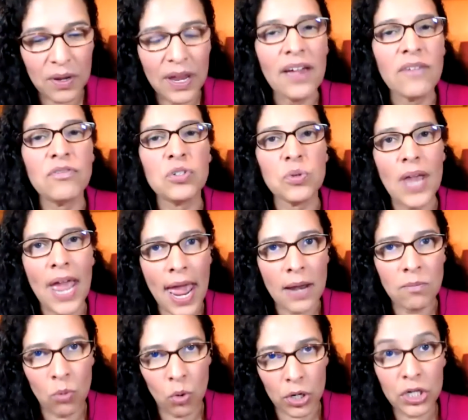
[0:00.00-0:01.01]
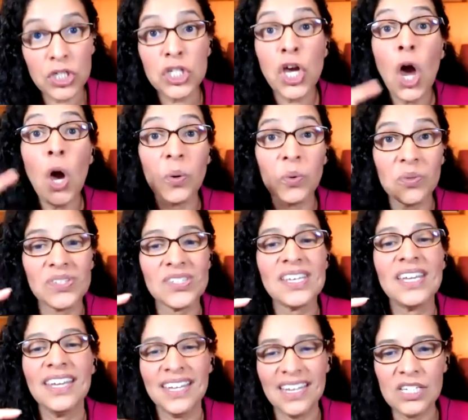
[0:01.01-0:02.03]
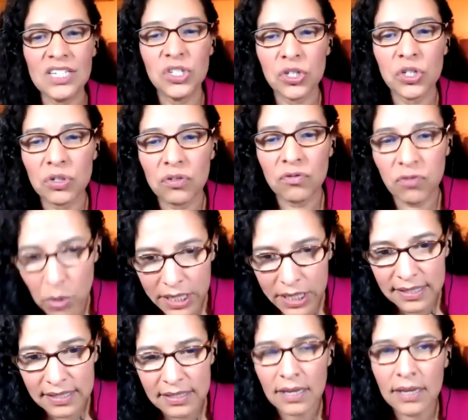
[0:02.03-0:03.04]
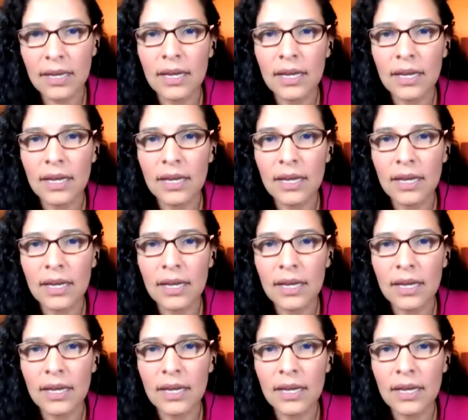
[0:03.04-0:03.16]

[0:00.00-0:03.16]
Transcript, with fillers: have to add more tones into your voice.